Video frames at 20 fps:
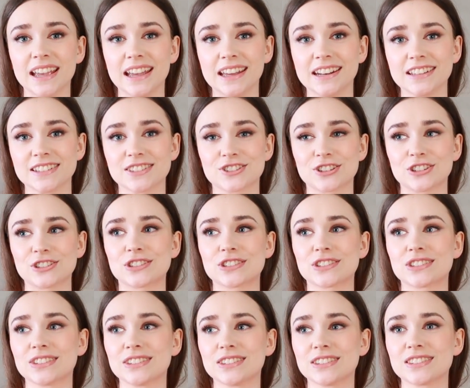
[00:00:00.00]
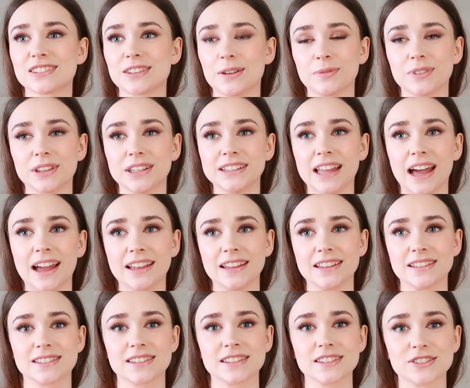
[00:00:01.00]
It is just something that
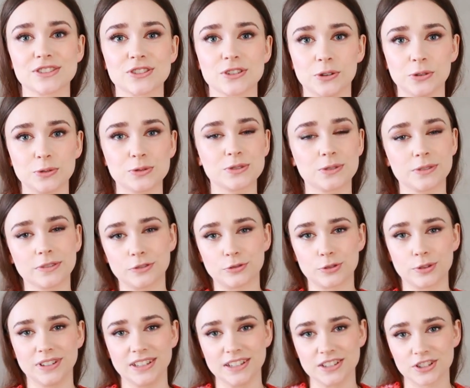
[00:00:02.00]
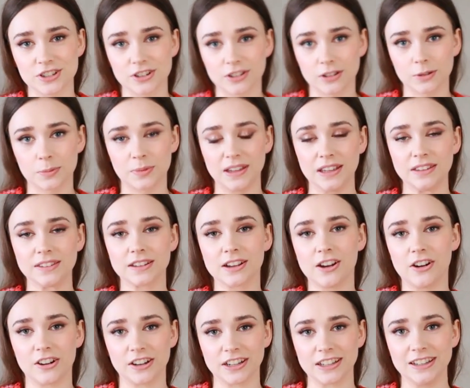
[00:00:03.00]
is so sort of traditional, being the
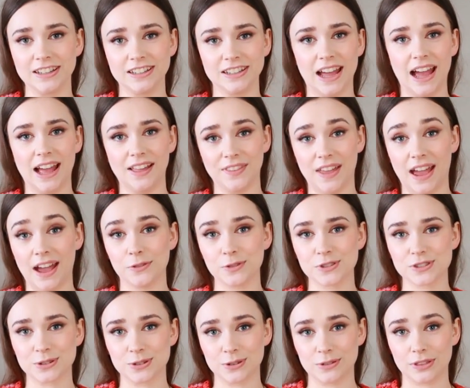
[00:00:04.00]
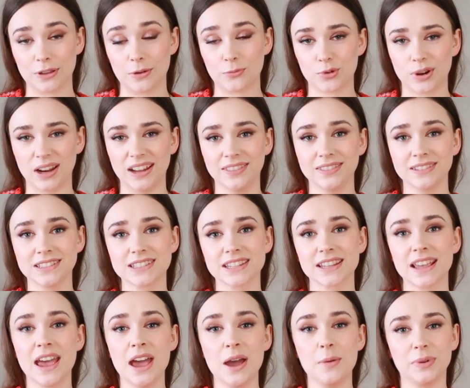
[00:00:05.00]
cardigan and the houndstooth print,
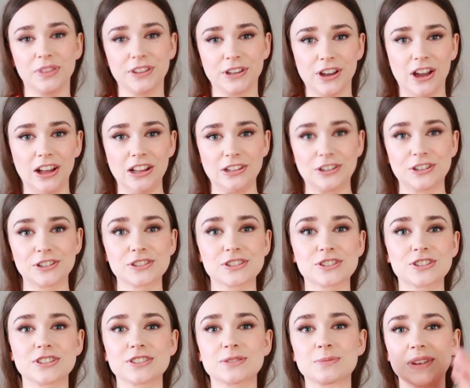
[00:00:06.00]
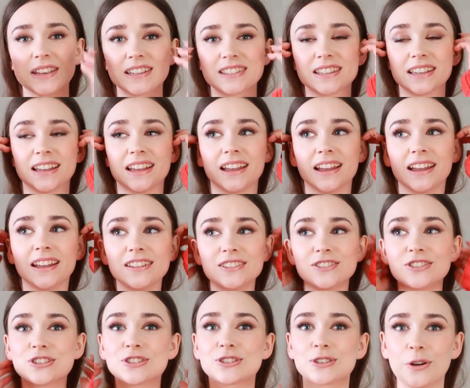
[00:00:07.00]
but the colors just makes it
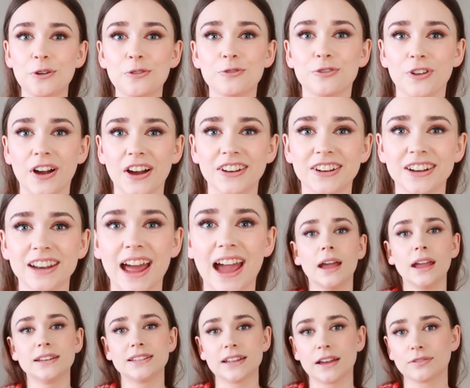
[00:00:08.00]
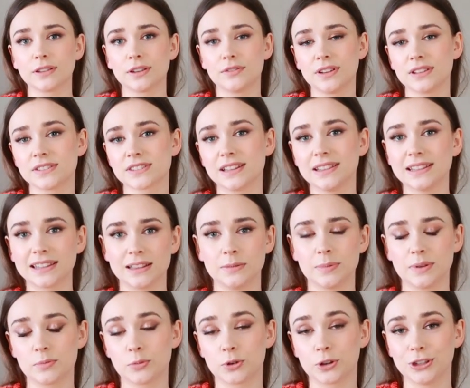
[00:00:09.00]
so fun. It definitely feels a little
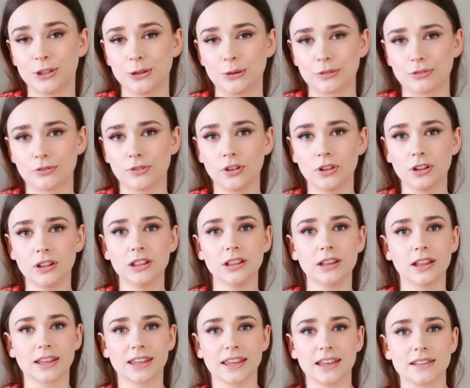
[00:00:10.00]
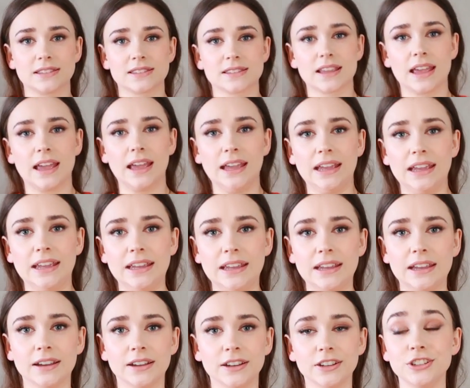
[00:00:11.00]
bit more youthful, like it's
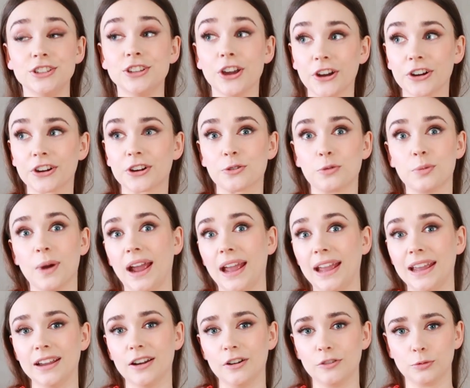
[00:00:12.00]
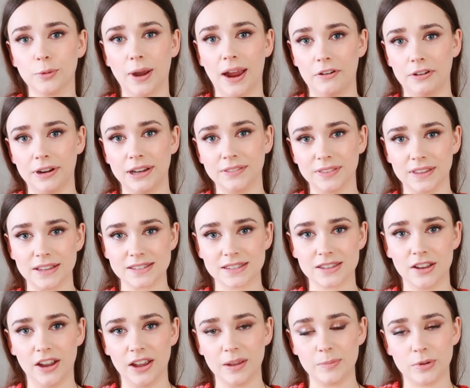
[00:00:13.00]
a younger way of wearing this
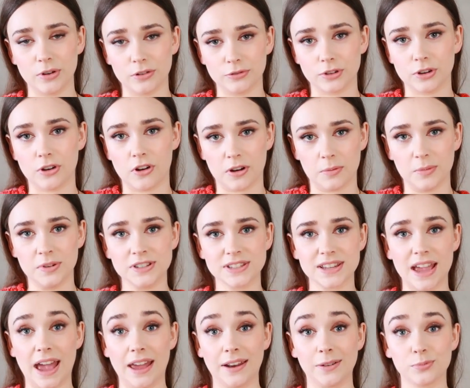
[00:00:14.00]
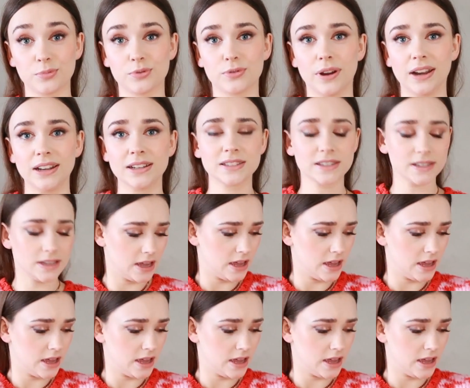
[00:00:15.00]
type of garment and print.